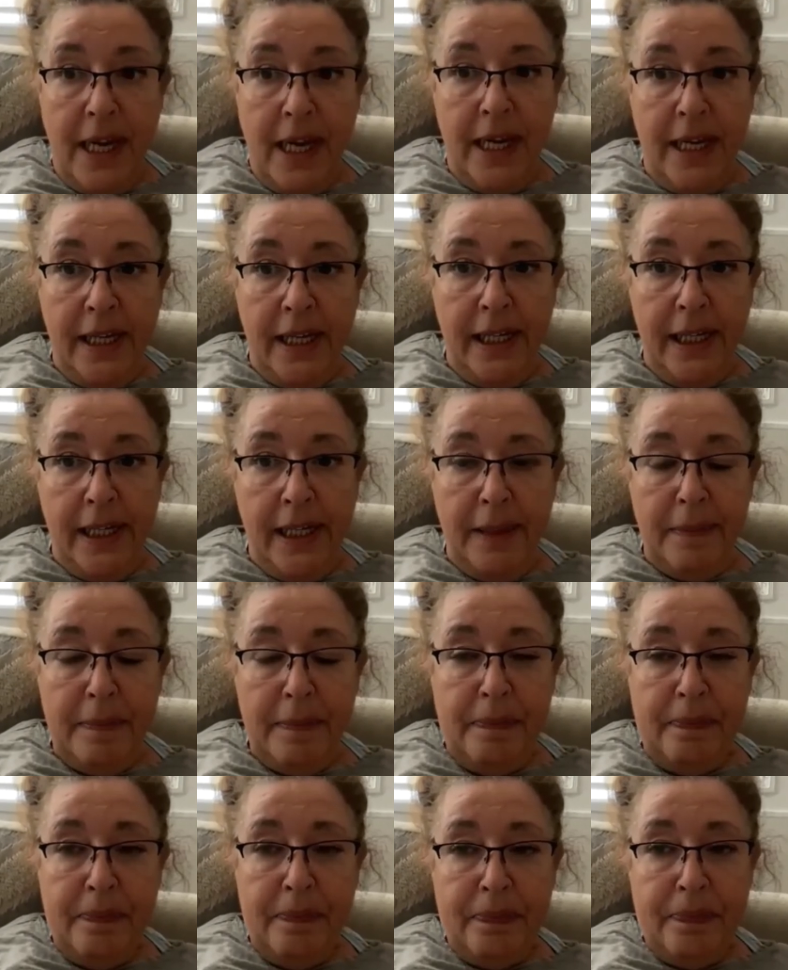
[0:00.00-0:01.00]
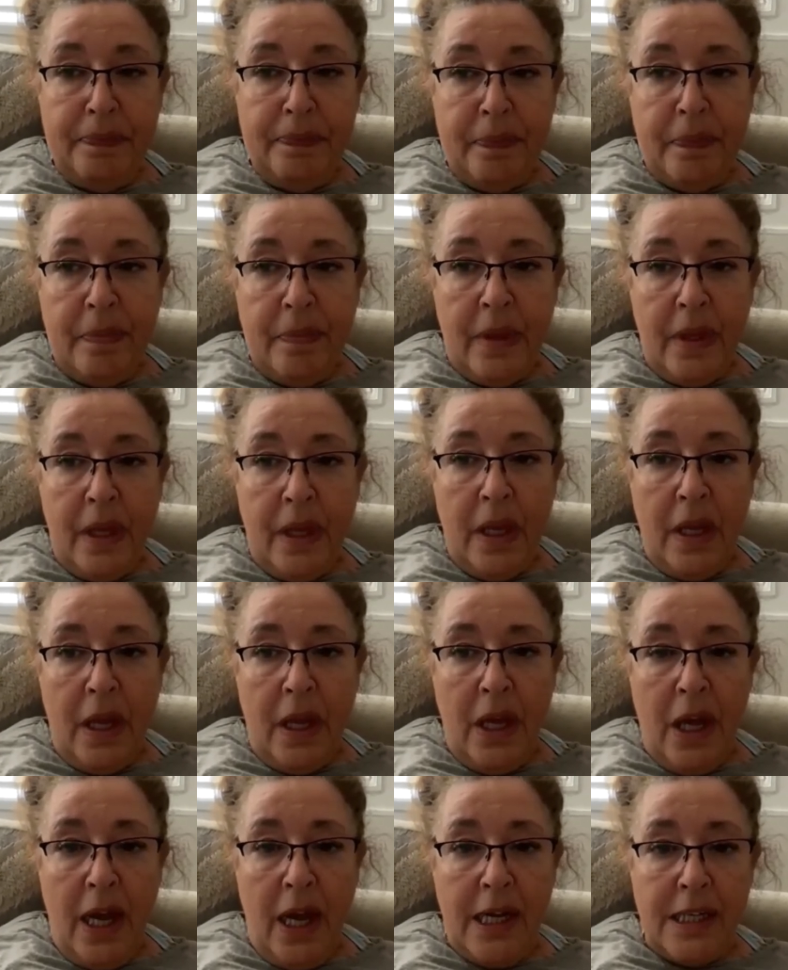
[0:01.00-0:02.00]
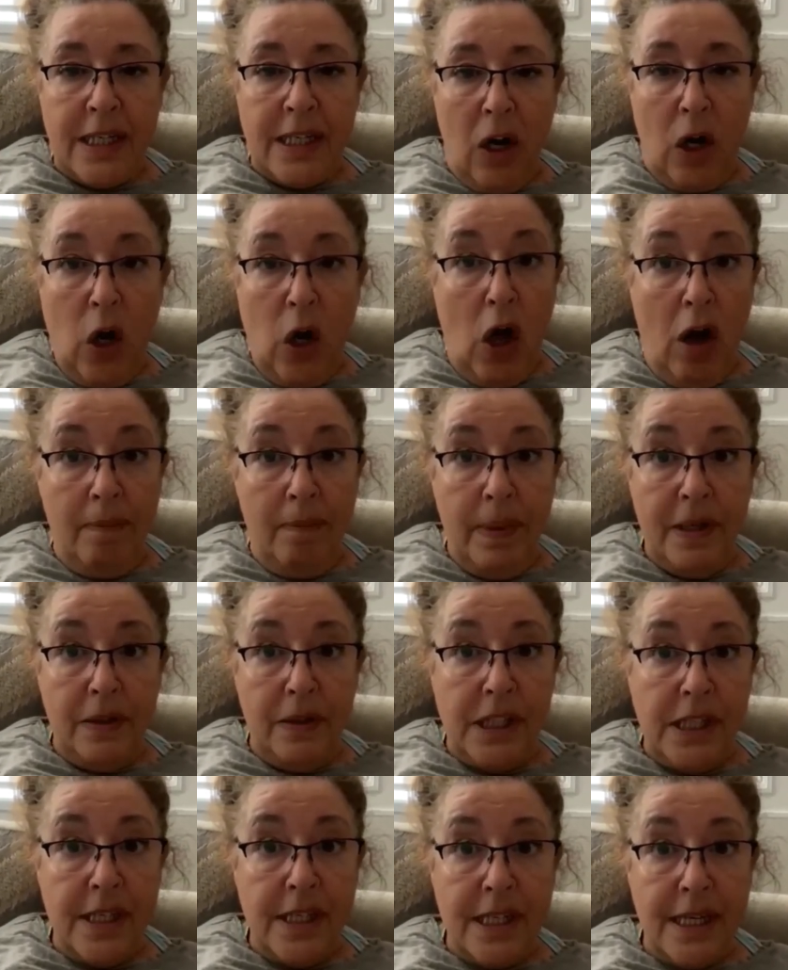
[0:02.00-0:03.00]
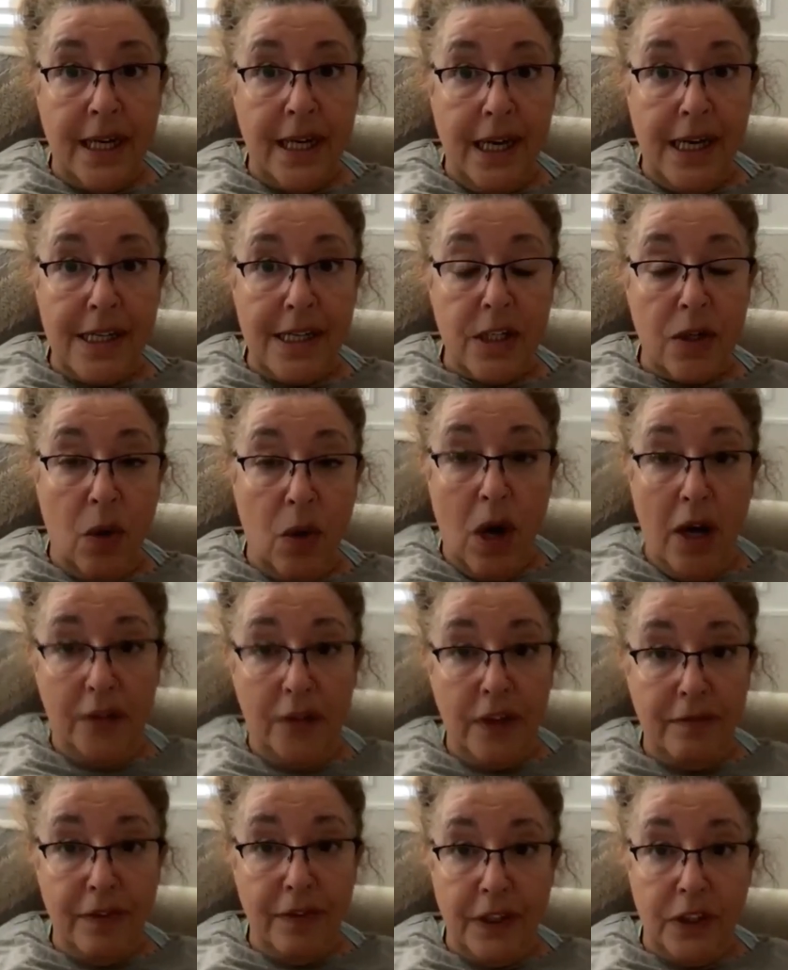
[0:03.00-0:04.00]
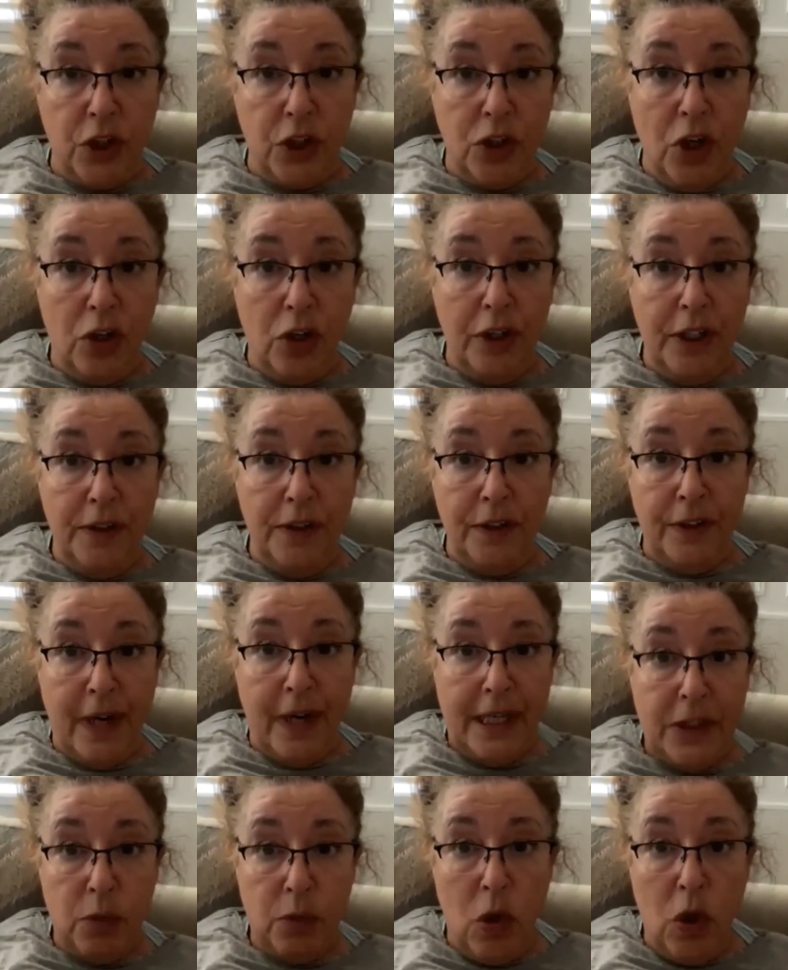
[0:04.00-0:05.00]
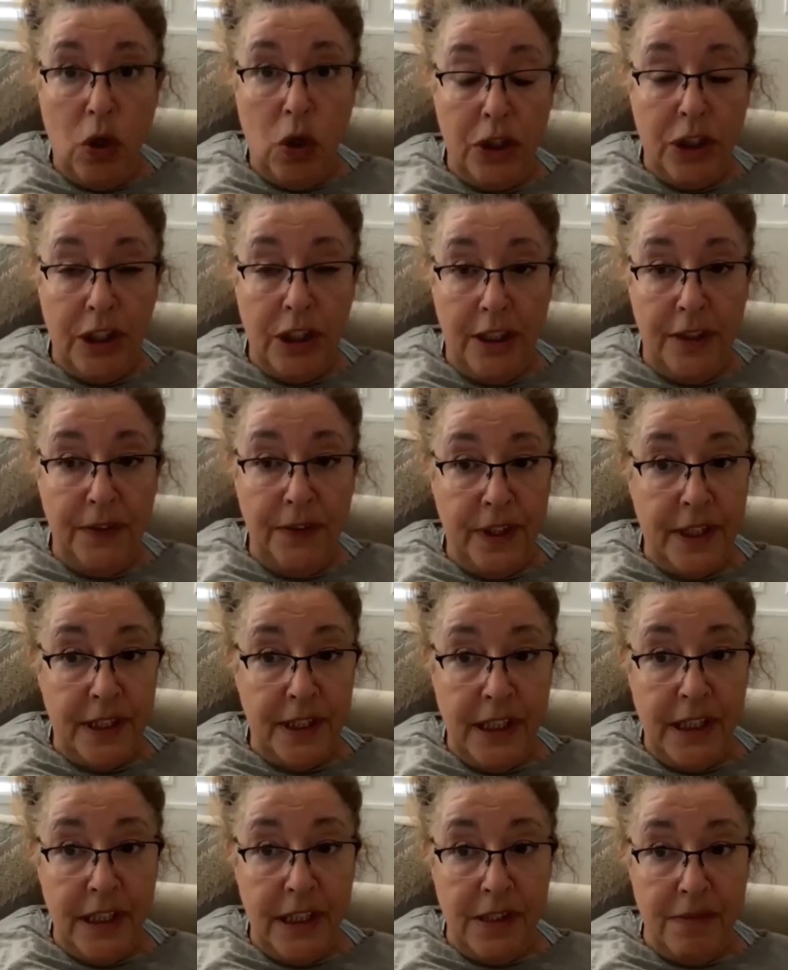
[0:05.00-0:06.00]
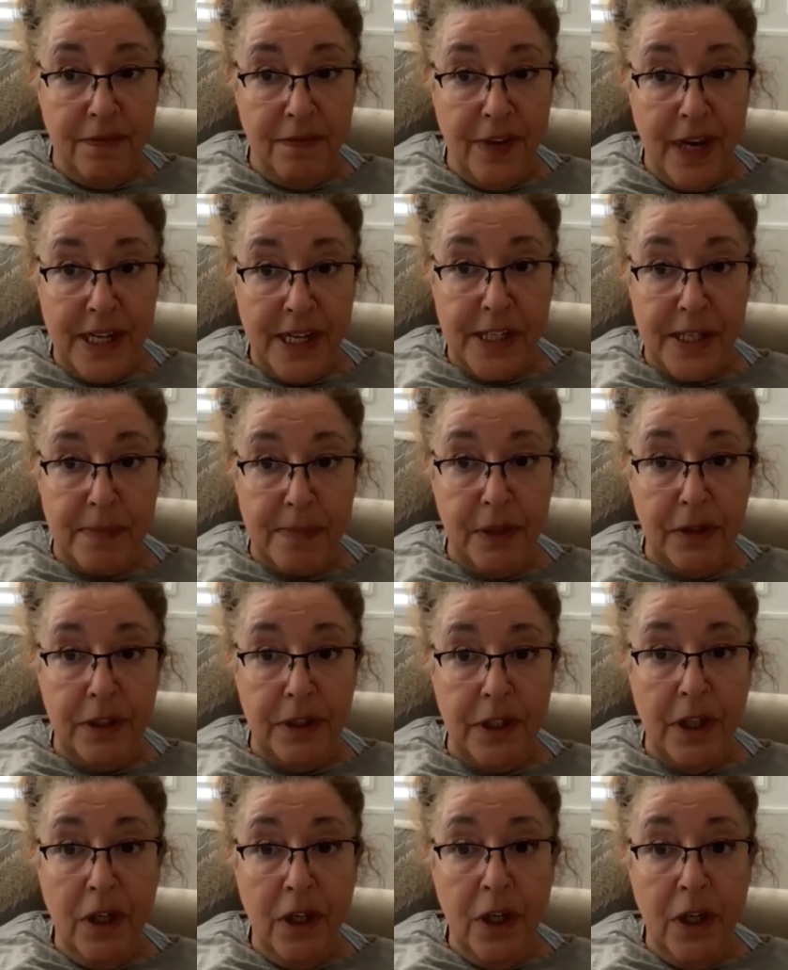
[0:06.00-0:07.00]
As a lot of buildings in Glasgow are, they're Victorian, they're Edwardian, they need investment.